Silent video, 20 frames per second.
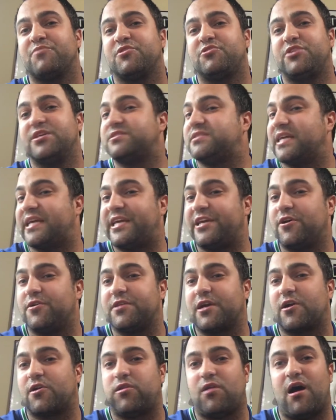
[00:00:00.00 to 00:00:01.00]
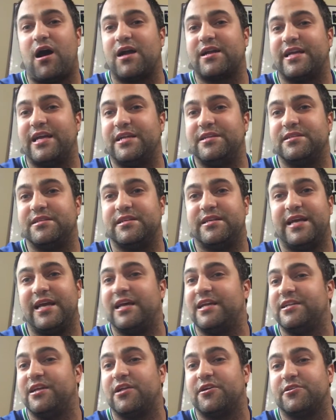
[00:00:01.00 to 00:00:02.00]
to kill the clock and
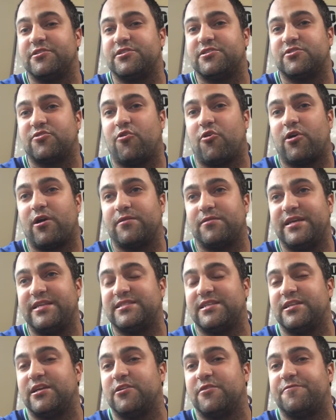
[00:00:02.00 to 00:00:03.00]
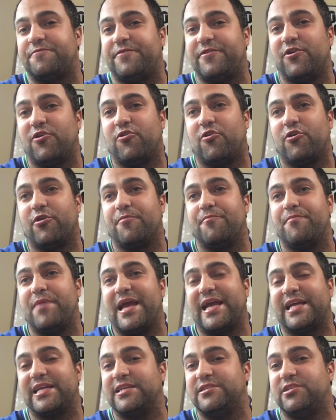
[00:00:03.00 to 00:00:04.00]
get another score, at least another field goal to
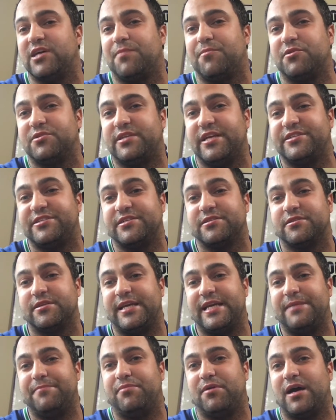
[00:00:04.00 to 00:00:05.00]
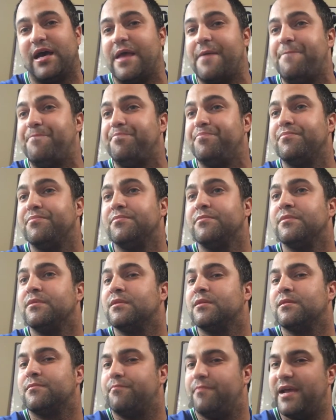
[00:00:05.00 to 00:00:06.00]
make it a double-digit lead, but
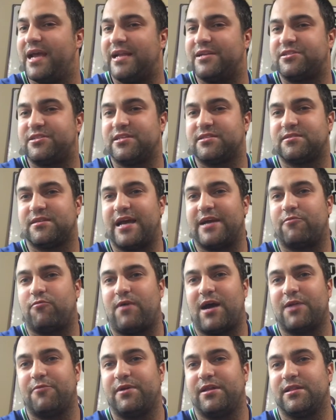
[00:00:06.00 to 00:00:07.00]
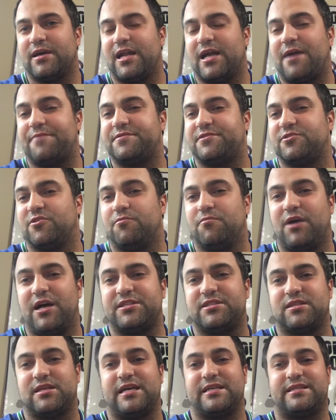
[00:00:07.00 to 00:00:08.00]
man, it's just like, why do we let off so
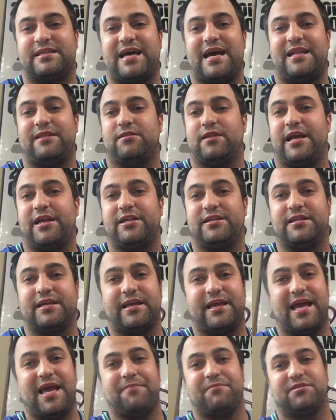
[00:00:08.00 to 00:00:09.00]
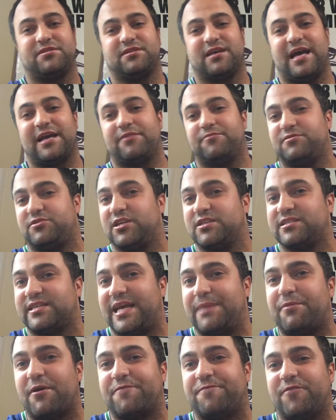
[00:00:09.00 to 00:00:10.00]
much like that late in the game? It's like, just
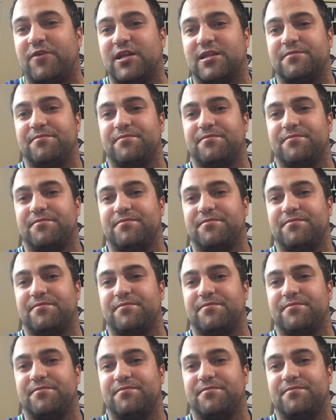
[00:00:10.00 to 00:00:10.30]
keep our foot on...